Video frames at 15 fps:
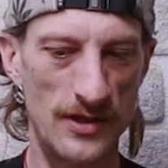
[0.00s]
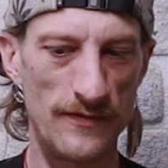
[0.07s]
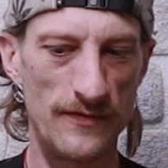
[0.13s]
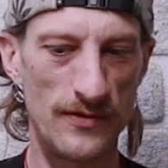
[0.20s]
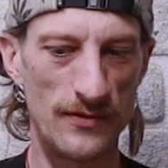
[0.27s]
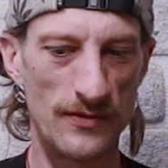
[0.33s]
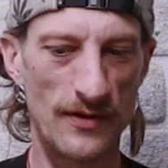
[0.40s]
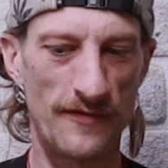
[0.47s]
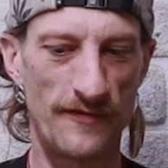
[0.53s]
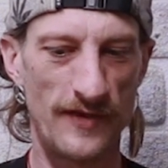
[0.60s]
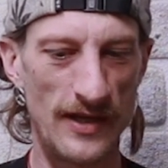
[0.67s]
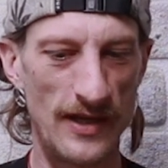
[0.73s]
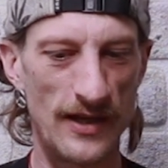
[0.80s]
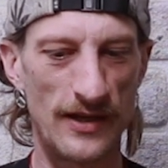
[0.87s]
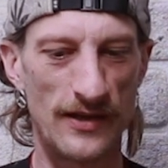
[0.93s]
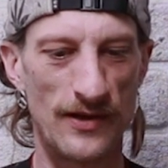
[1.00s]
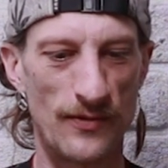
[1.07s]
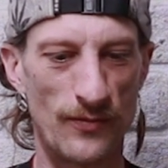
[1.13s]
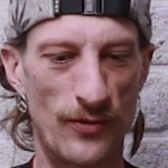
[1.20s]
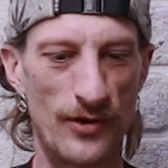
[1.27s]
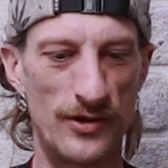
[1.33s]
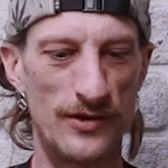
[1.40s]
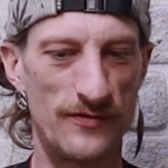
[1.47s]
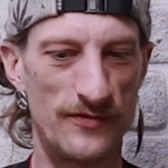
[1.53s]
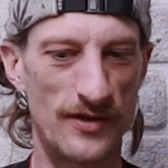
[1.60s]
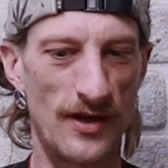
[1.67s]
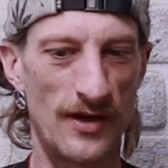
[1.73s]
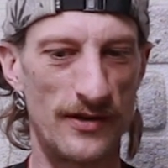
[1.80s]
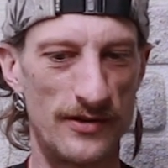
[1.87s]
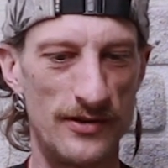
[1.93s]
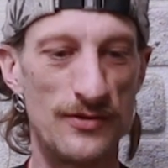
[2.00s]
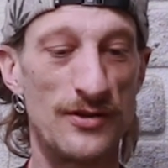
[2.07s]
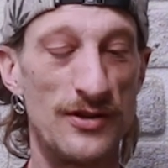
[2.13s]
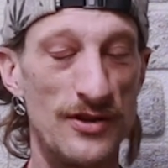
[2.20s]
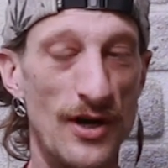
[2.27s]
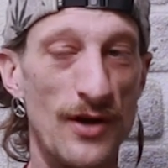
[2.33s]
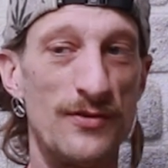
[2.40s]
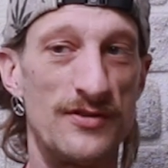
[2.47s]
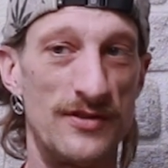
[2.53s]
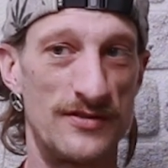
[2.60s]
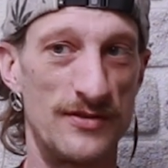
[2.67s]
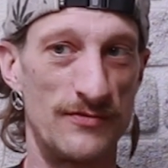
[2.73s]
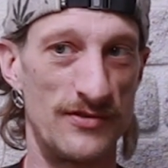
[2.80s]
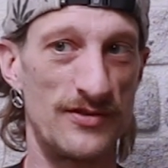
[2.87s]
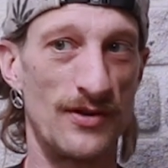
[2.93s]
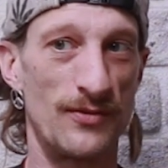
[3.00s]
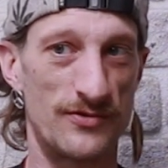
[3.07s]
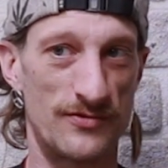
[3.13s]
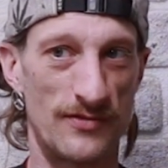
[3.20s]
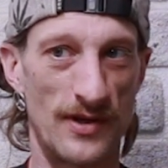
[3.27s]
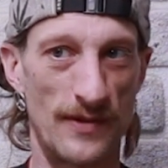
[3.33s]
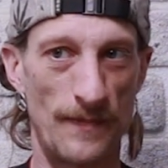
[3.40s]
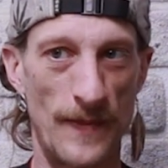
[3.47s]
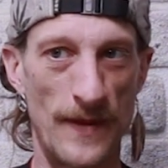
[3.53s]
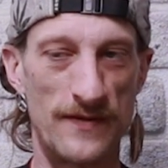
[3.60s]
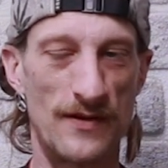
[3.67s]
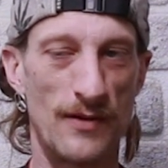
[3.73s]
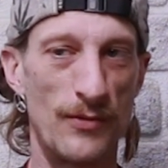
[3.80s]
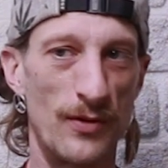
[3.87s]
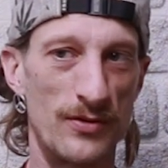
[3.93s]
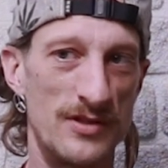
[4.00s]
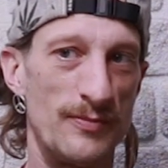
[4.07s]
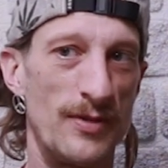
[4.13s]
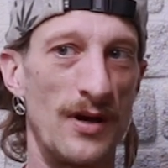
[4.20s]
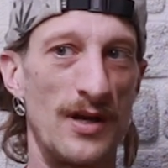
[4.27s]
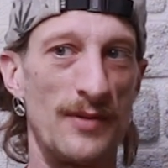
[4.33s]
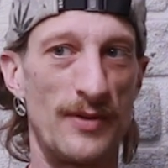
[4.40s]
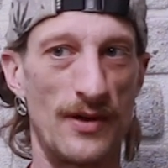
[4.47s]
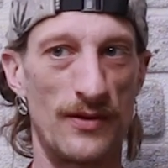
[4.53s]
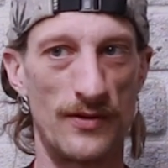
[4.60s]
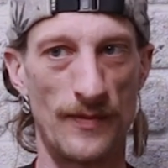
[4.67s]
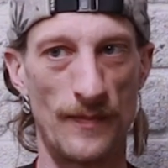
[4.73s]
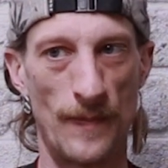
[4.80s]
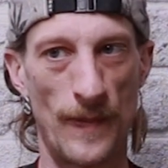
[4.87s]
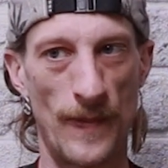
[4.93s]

give you a feeling that what you've done, you can notice the results right, is our malted barley powder.